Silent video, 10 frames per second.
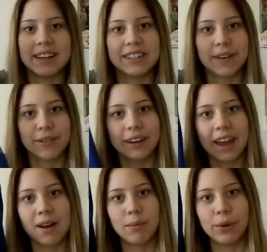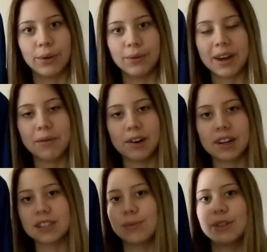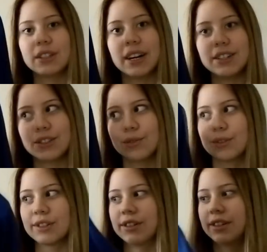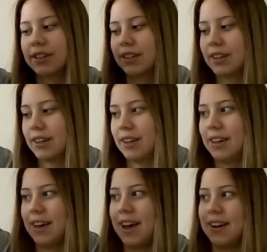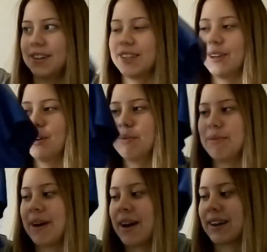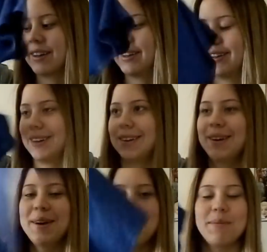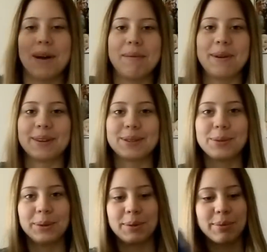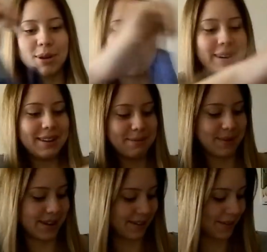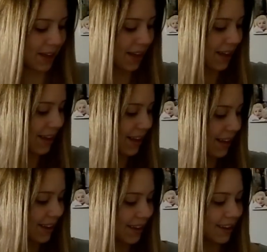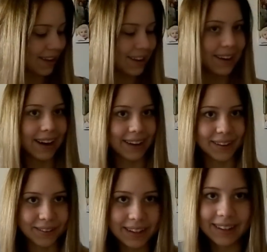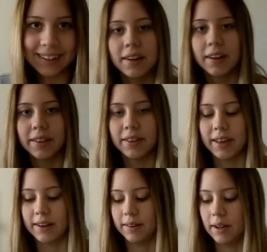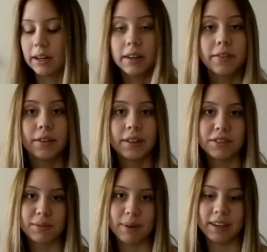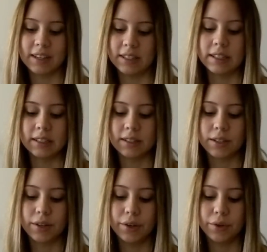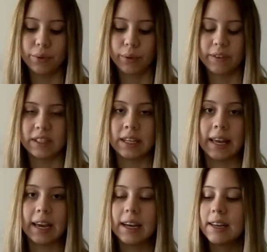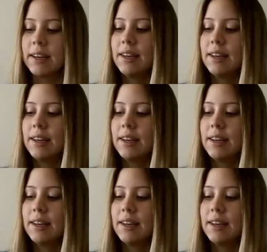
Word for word: Jeffrey Campbell night walks, which I just ordered. And it's like open back, probably not school appropriate, but I love it. And then I got a few things from my cousins who were visiting.